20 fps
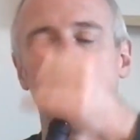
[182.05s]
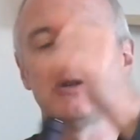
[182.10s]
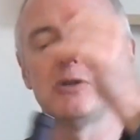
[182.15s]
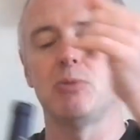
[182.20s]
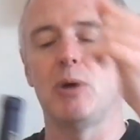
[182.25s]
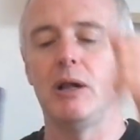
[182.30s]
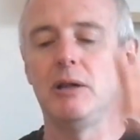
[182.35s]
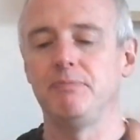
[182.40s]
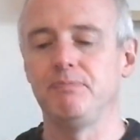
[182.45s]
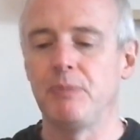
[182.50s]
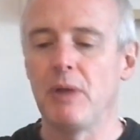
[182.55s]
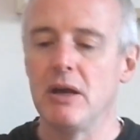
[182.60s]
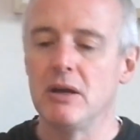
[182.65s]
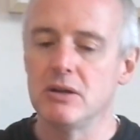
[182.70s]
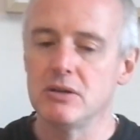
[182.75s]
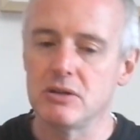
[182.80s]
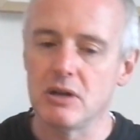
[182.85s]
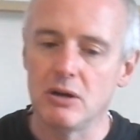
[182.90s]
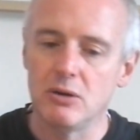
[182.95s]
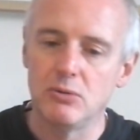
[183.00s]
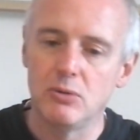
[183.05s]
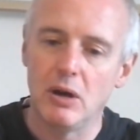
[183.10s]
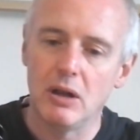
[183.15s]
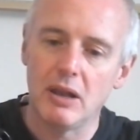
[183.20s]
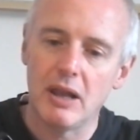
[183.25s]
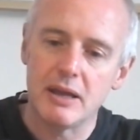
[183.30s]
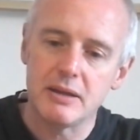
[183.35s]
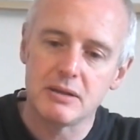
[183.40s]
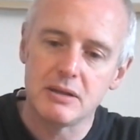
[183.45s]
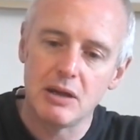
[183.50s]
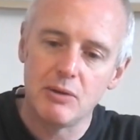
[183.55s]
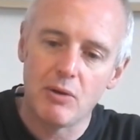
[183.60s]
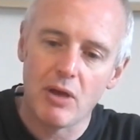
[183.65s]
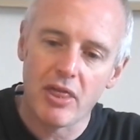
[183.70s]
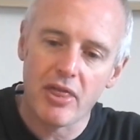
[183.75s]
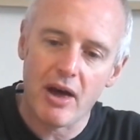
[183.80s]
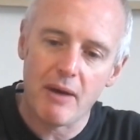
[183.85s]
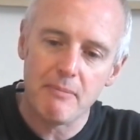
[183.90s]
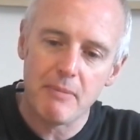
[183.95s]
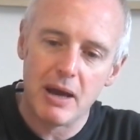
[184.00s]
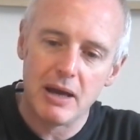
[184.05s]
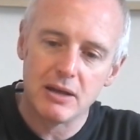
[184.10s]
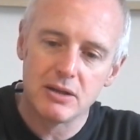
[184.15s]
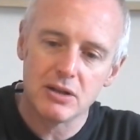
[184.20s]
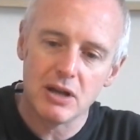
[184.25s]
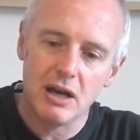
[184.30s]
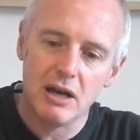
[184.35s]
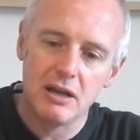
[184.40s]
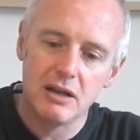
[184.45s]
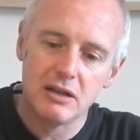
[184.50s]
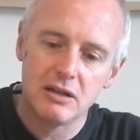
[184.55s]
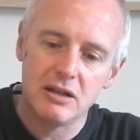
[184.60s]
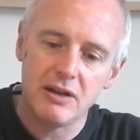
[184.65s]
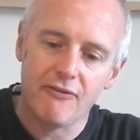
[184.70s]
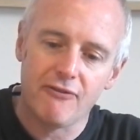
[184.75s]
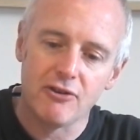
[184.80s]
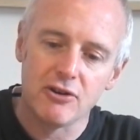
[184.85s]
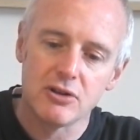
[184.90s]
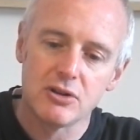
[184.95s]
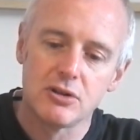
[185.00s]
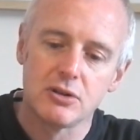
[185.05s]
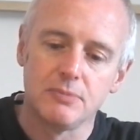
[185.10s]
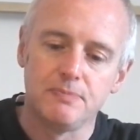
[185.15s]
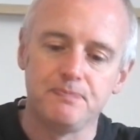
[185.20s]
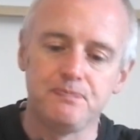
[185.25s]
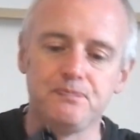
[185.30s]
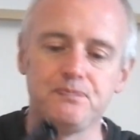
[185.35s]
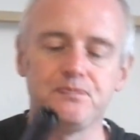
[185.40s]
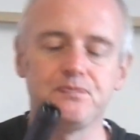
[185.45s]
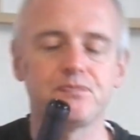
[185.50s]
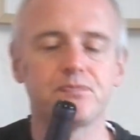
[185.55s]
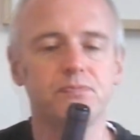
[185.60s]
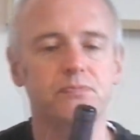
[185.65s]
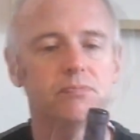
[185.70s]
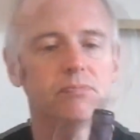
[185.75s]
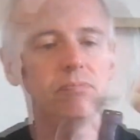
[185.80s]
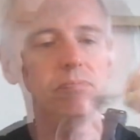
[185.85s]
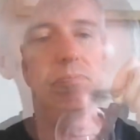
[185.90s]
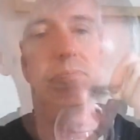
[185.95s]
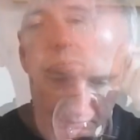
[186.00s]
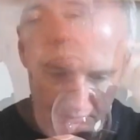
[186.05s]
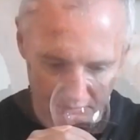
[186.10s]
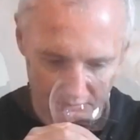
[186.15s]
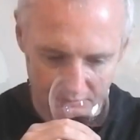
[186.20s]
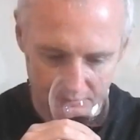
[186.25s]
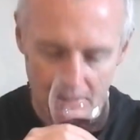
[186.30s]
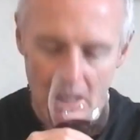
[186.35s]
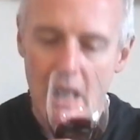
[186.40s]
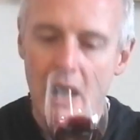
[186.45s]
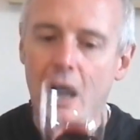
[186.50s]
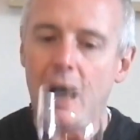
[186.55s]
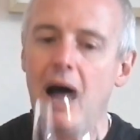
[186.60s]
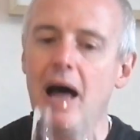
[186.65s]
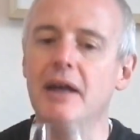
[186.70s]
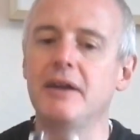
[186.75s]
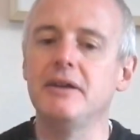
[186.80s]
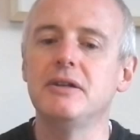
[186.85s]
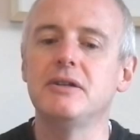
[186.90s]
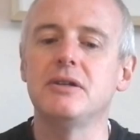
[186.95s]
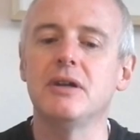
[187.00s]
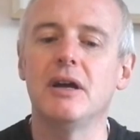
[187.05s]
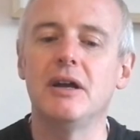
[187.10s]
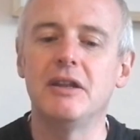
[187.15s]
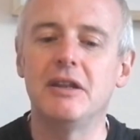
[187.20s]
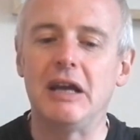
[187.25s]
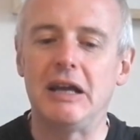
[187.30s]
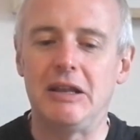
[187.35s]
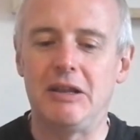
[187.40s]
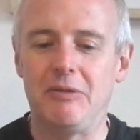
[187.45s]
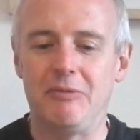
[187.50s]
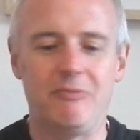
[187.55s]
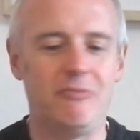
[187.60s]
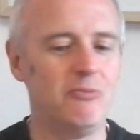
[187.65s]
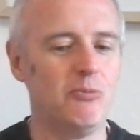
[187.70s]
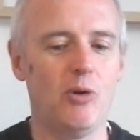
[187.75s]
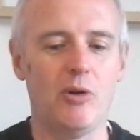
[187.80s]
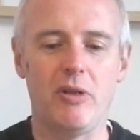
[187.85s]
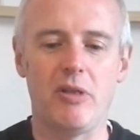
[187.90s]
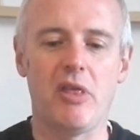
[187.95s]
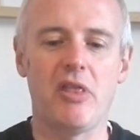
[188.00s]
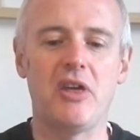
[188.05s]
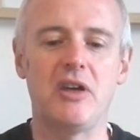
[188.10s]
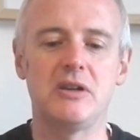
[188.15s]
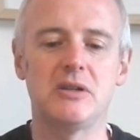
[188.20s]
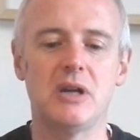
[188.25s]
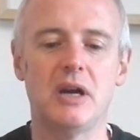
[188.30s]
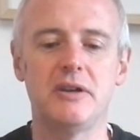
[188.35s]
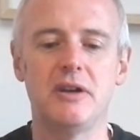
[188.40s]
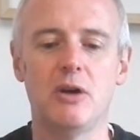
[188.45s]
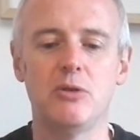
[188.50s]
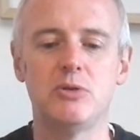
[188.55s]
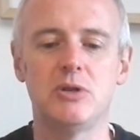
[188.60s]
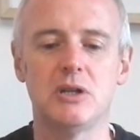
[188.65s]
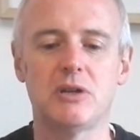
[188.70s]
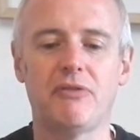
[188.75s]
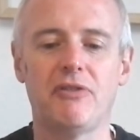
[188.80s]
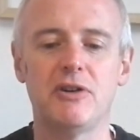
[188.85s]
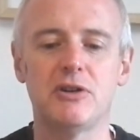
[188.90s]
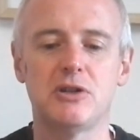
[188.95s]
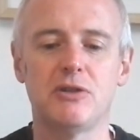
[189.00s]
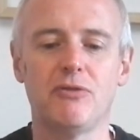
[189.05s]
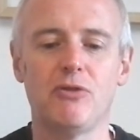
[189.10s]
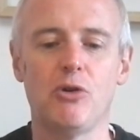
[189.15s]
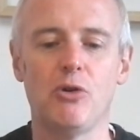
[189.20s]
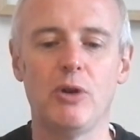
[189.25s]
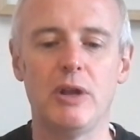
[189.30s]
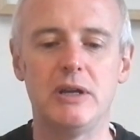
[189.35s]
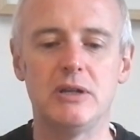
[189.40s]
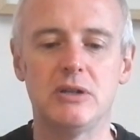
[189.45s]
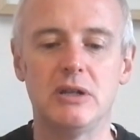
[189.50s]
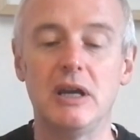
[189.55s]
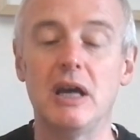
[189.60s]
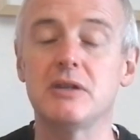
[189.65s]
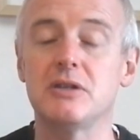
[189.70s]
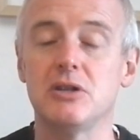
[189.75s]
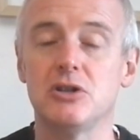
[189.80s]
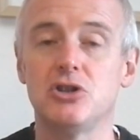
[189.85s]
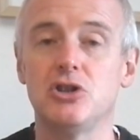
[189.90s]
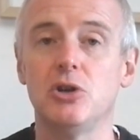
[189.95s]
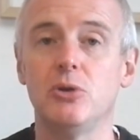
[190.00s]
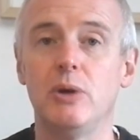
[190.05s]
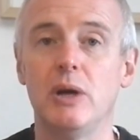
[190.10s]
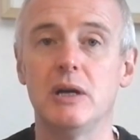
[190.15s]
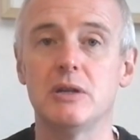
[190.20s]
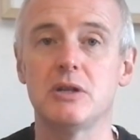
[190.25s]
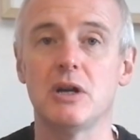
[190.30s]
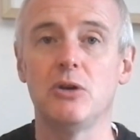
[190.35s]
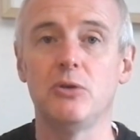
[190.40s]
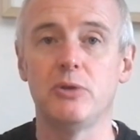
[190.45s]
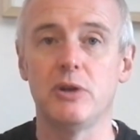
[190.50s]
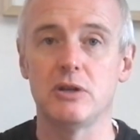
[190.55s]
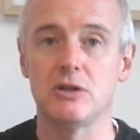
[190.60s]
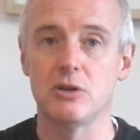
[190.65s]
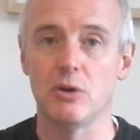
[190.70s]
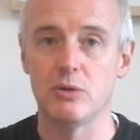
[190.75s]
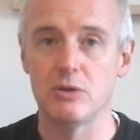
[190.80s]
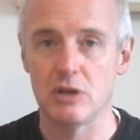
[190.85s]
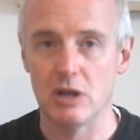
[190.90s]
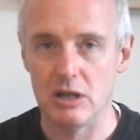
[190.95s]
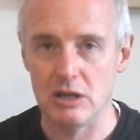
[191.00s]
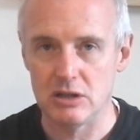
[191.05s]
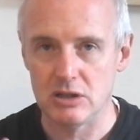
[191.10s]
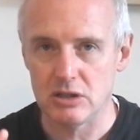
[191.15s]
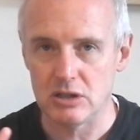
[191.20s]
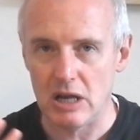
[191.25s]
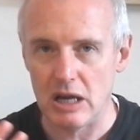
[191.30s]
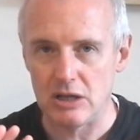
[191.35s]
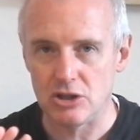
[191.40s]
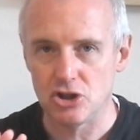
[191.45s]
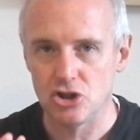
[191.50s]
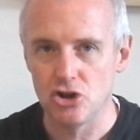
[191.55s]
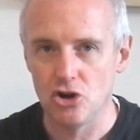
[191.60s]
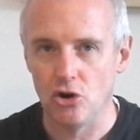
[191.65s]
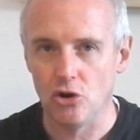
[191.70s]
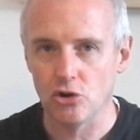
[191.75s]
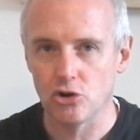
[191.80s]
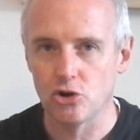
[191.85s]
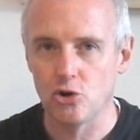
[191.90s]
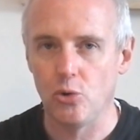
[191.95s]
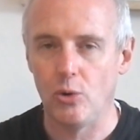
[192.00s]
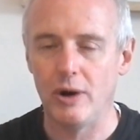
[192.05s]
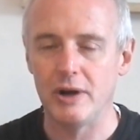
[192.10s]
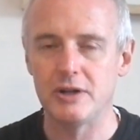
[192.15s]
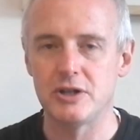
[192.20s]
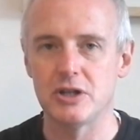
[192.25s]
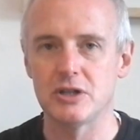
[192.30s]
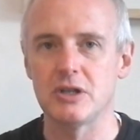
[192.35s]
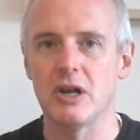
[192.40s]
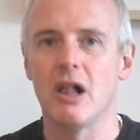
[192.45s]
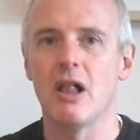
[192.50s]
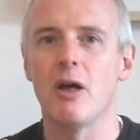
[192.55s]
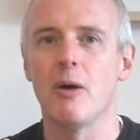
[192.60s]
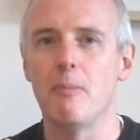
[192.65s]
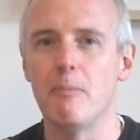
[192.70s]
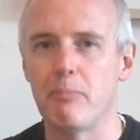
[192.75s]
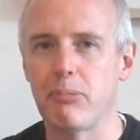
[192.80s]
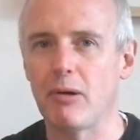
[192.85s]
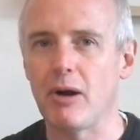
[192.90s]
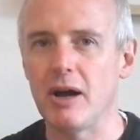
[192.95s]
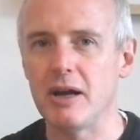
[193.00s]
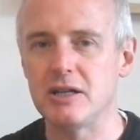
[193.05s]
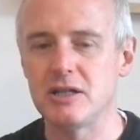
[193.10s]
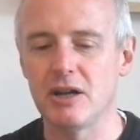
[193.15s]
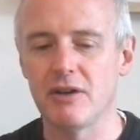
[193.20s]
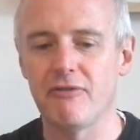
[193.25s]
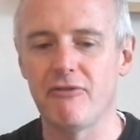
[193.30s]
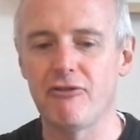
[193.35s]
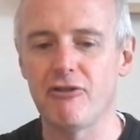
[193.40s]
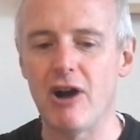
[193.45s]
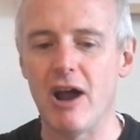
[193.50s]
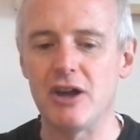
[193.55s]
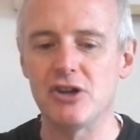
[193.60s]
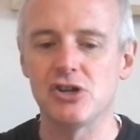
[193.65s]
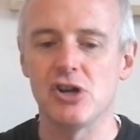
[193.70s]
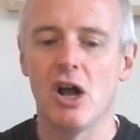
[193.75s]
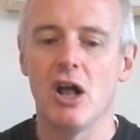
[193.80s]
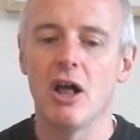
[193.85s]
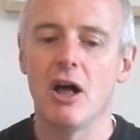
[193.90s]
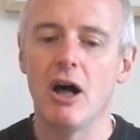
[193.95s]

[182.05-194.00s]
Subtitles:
in as well. So let's see whether that makes a difference. And one of the things I noticed, first of all, is, yes, it's 2 years older, so it's not quite as bright and fresh.